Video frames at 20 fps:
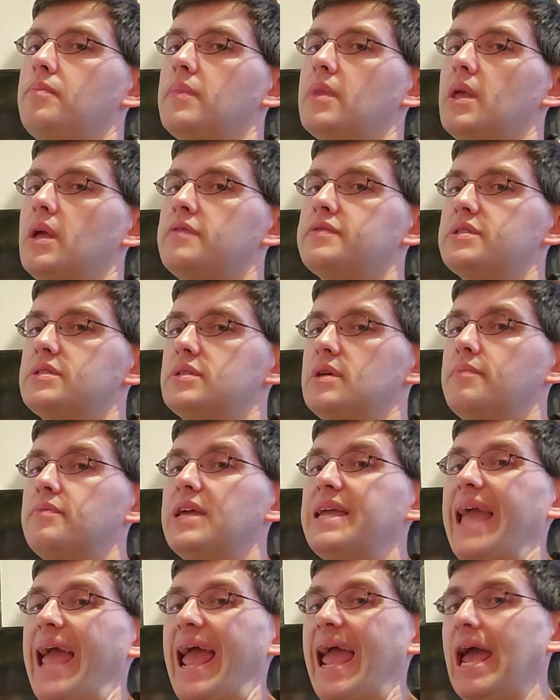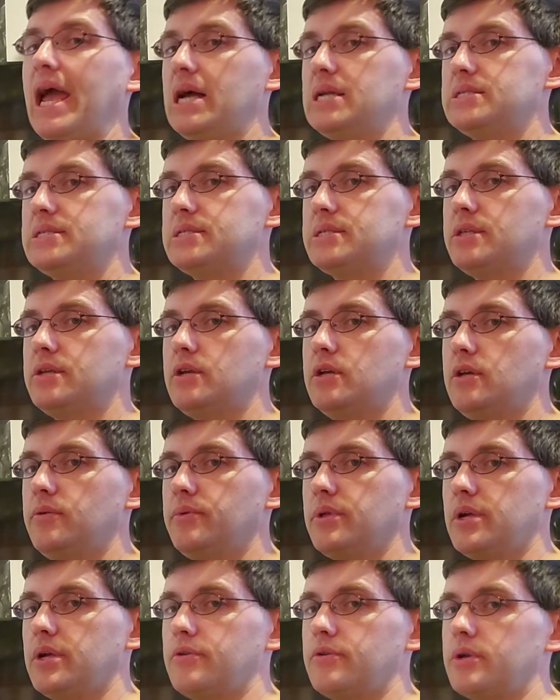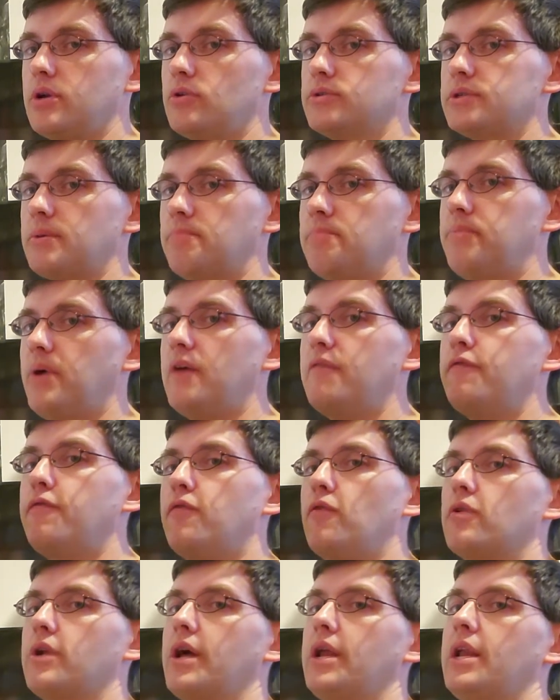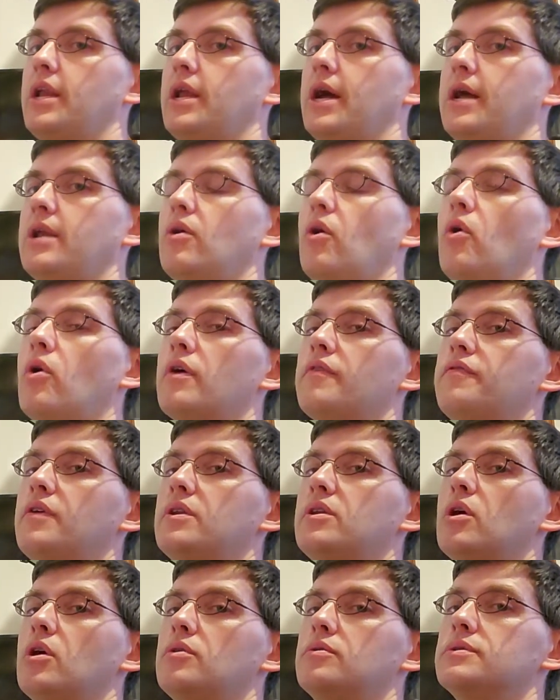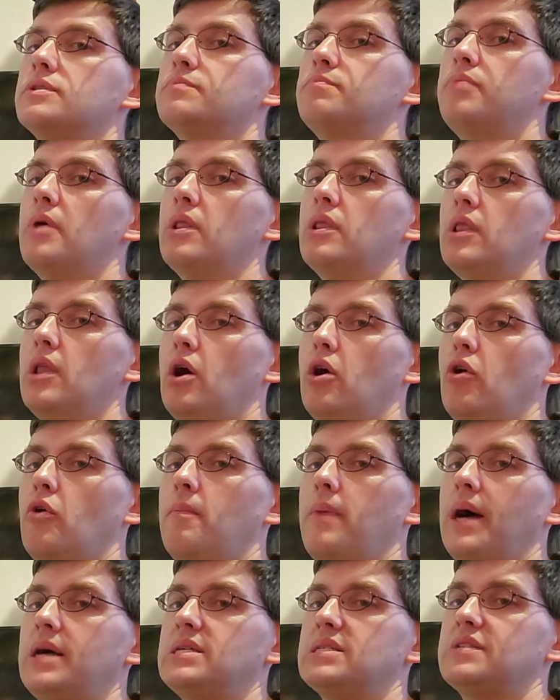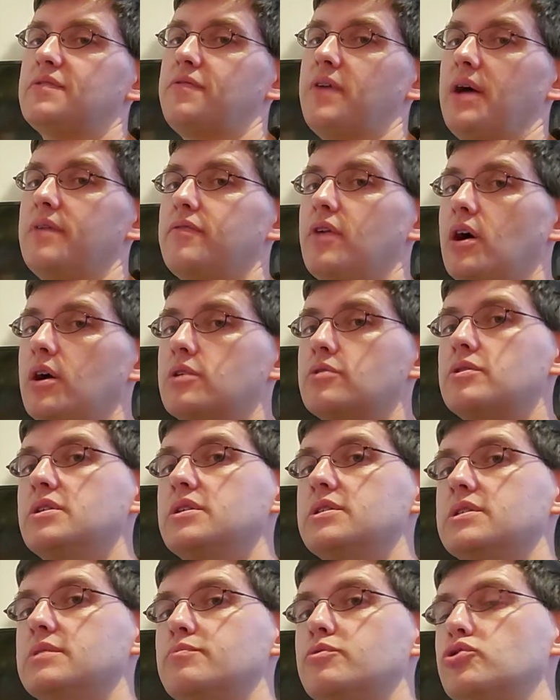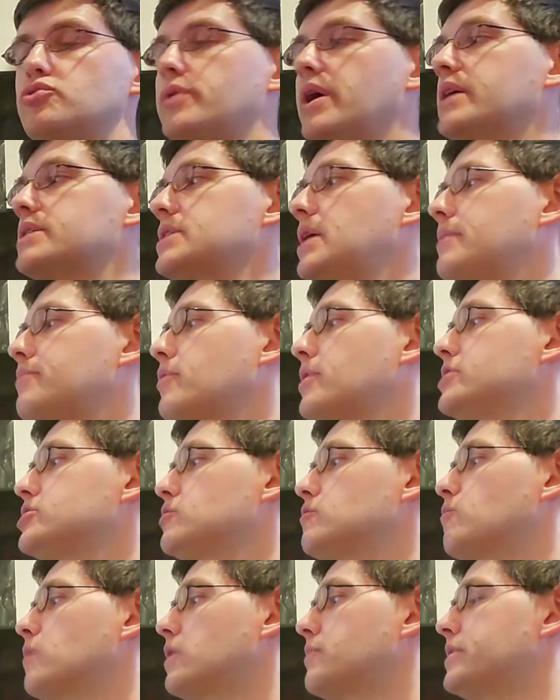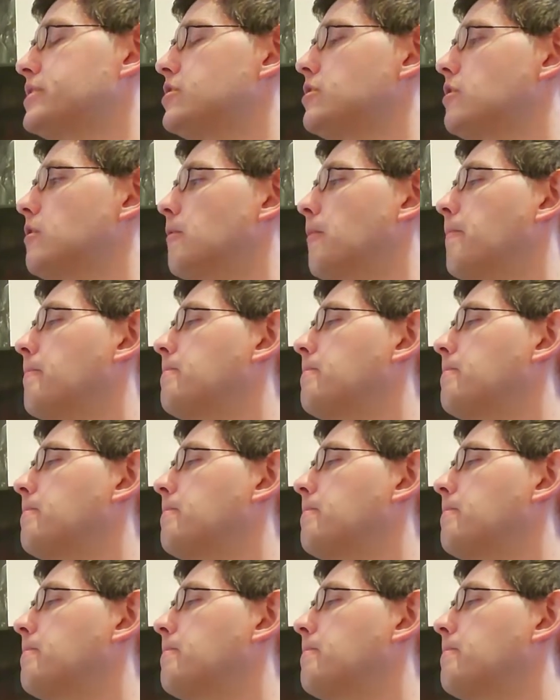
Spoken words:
If something adds to the accumulator and it goes above 499, or if it goes below minus 500 in a subtract operation, what do we do?